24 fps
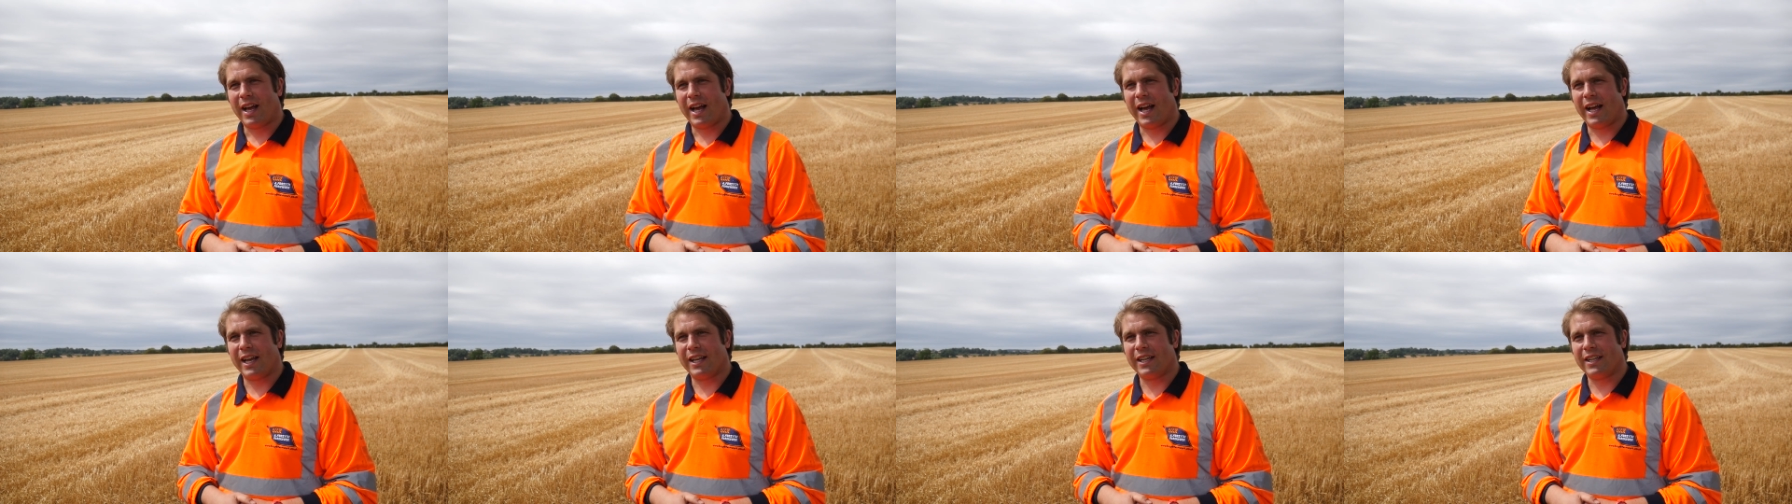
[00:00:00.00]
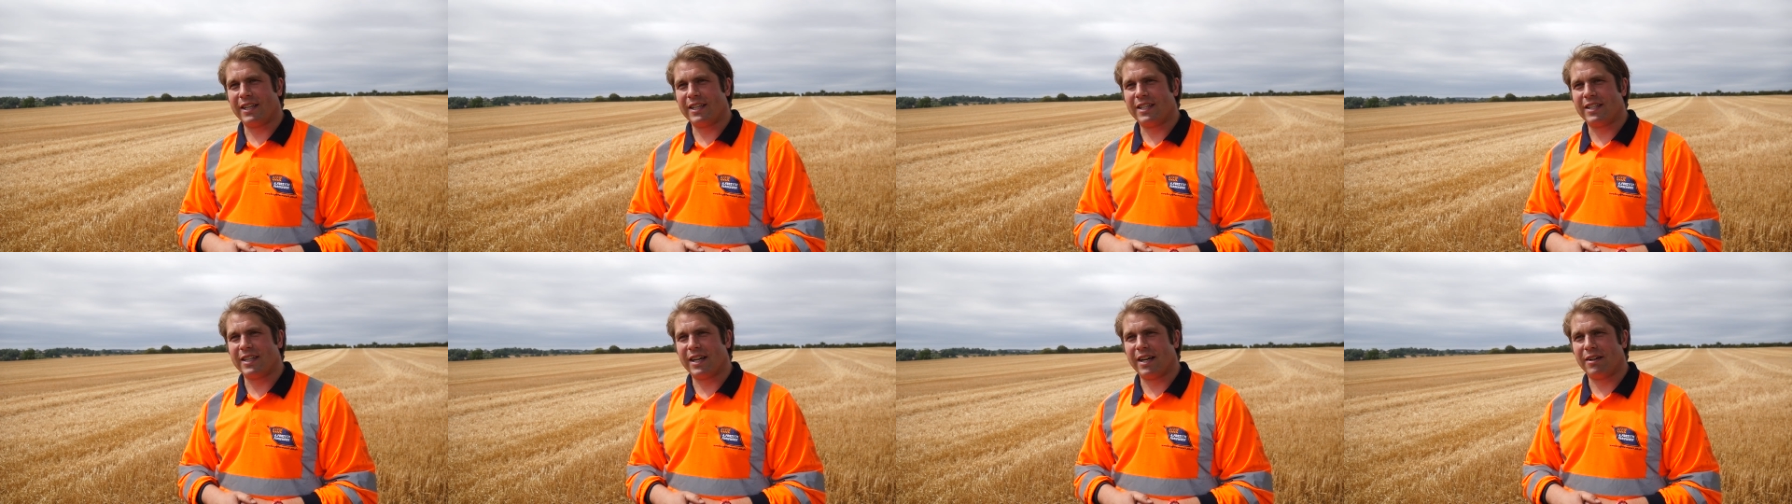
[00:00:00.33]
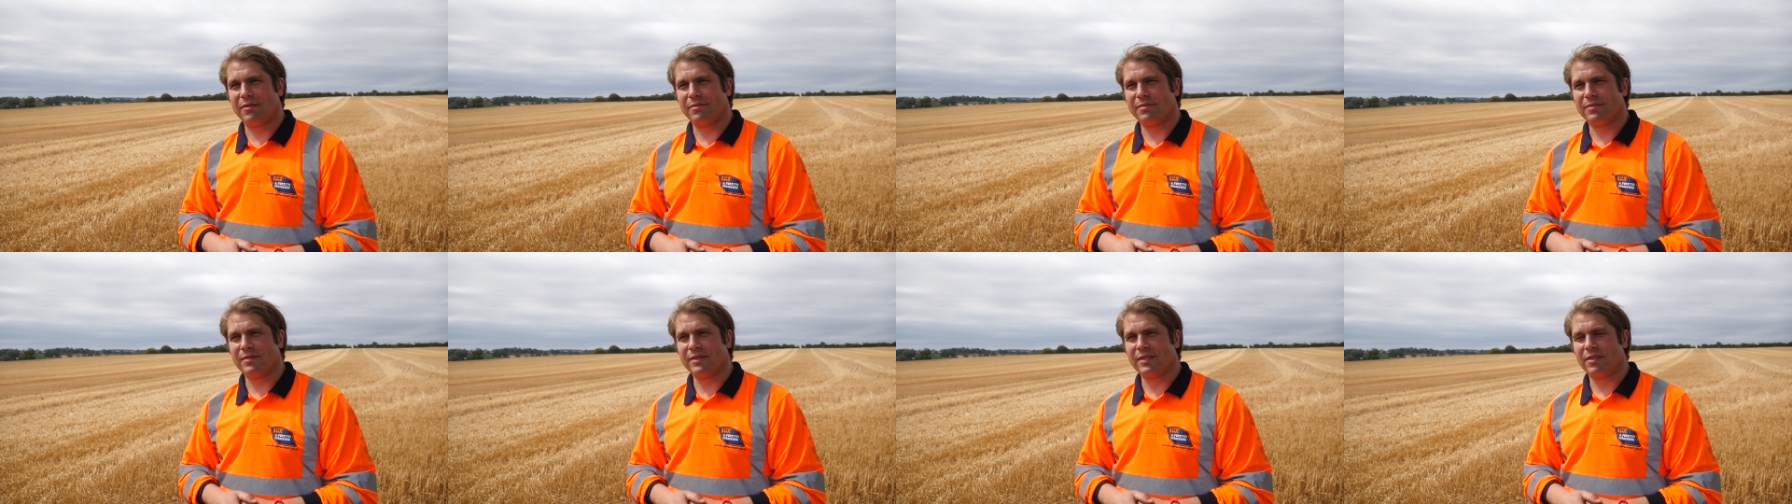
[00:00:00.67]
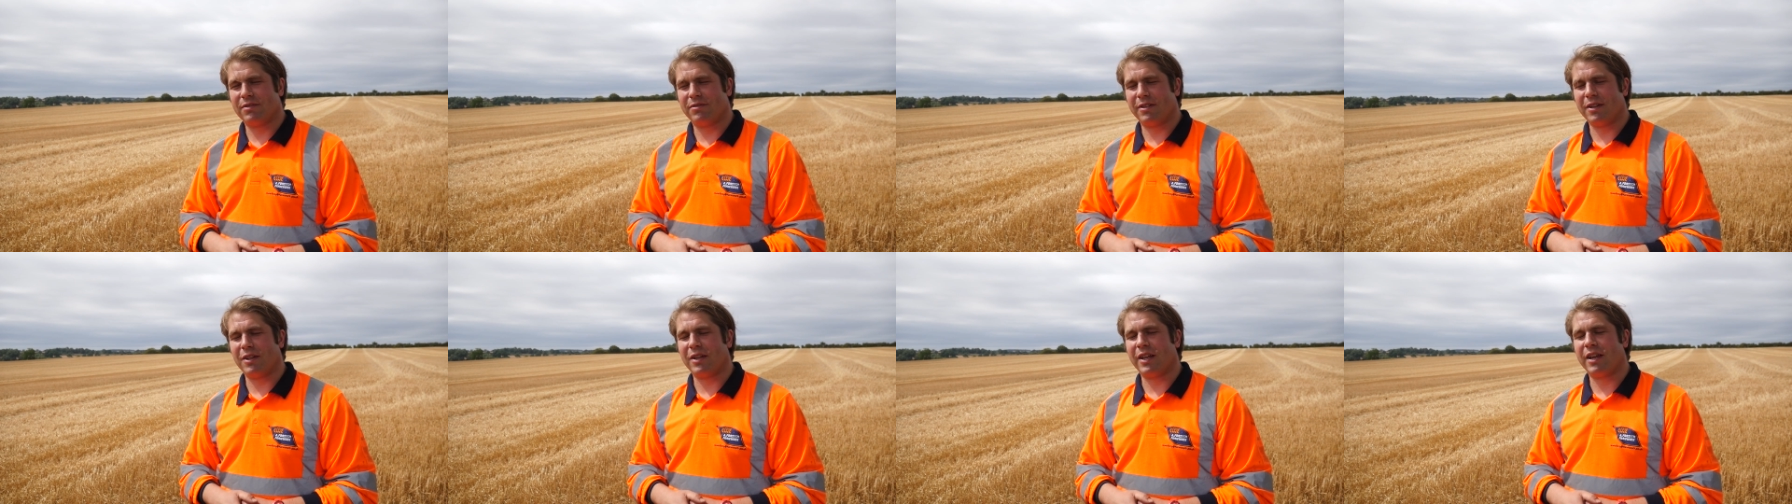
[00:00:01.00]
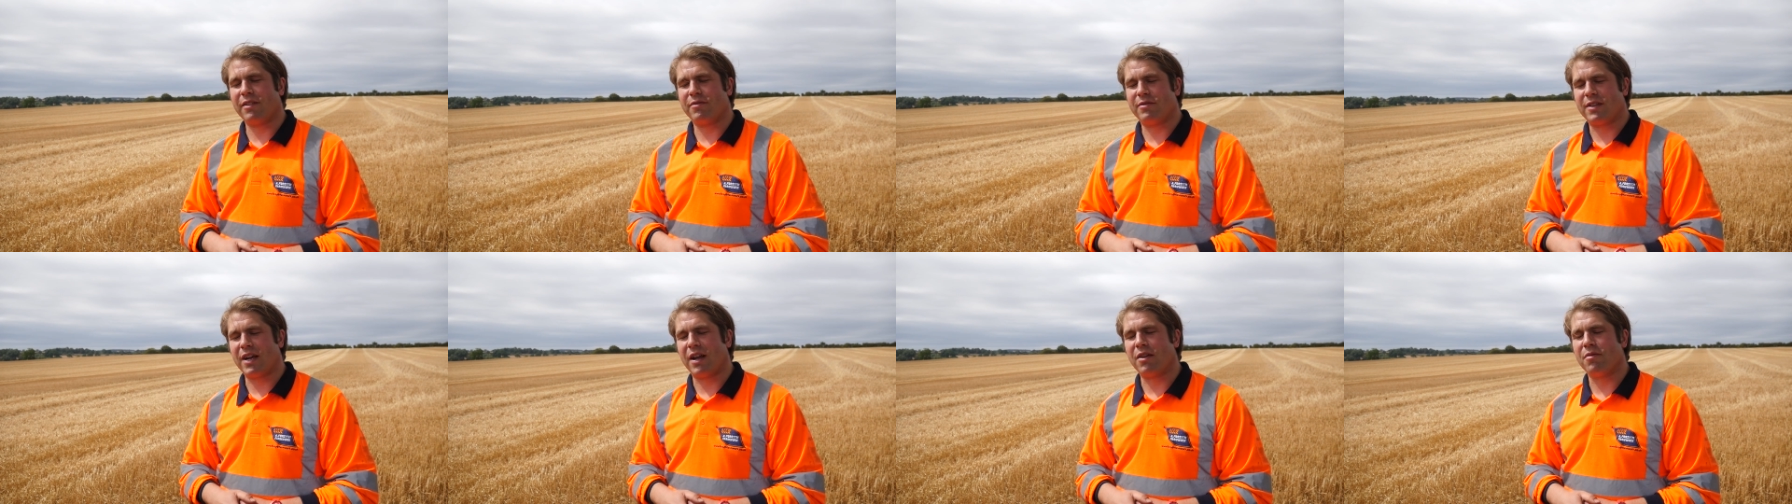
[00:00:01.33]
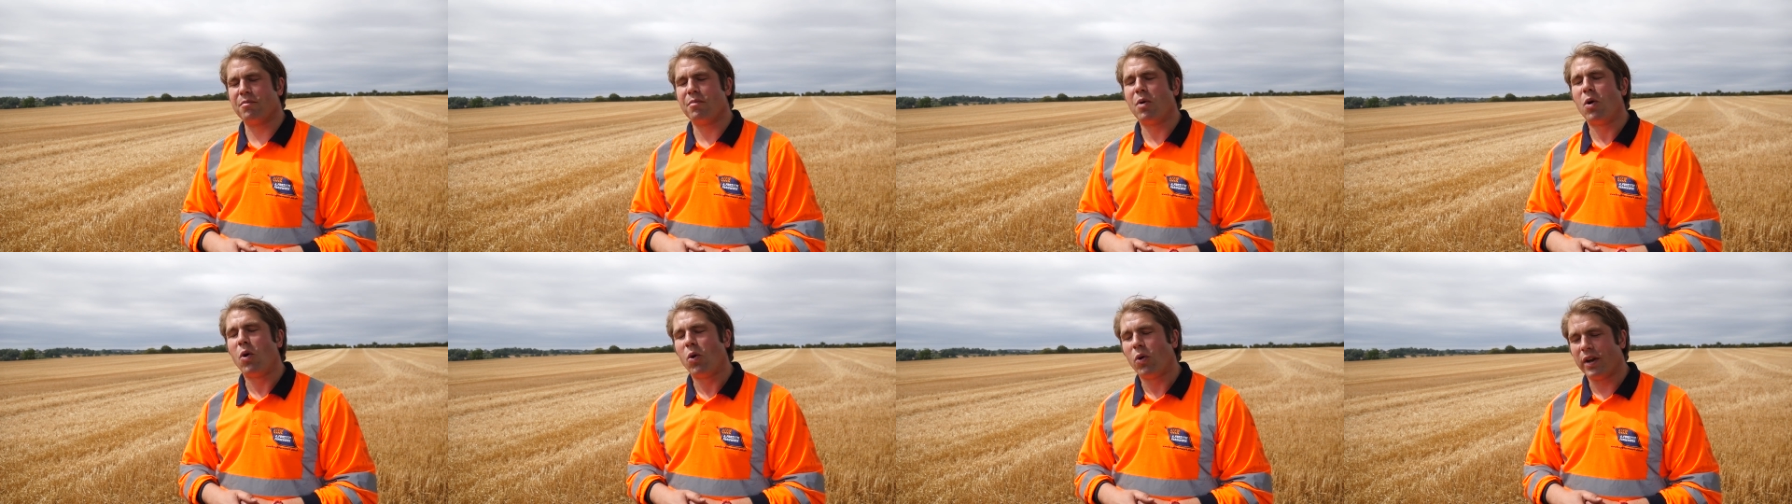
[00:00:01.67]
and feel they've
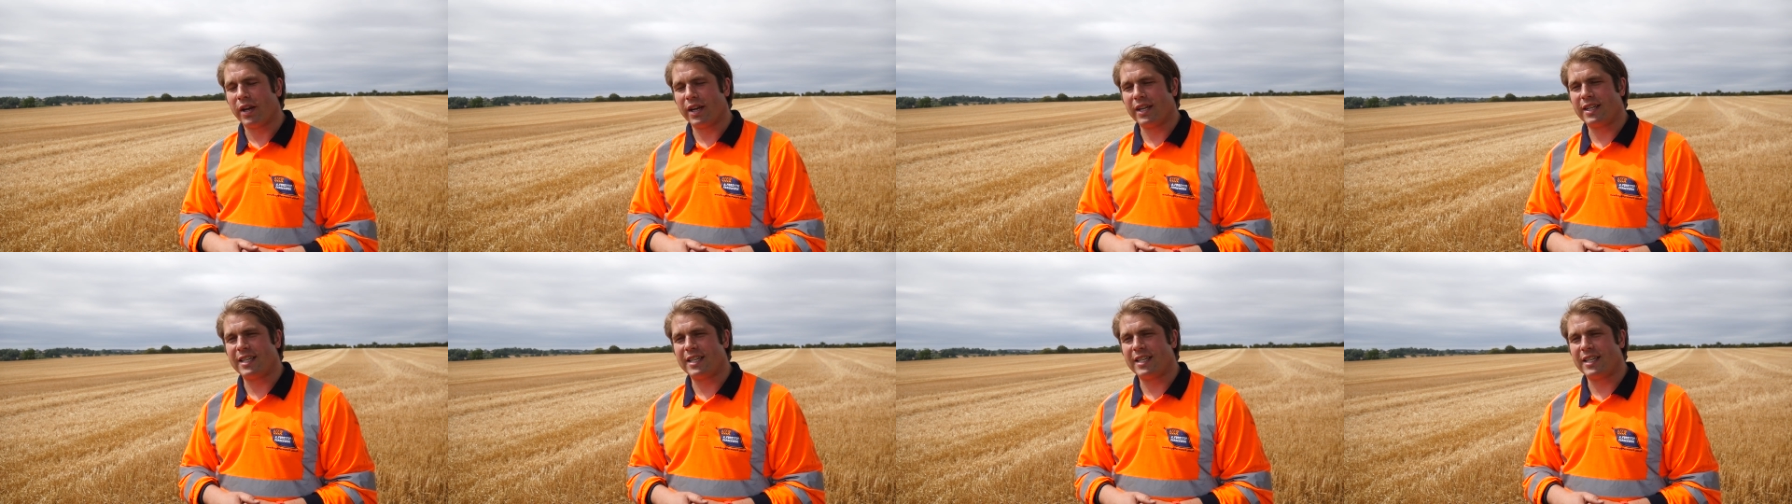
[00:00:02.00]
done more in a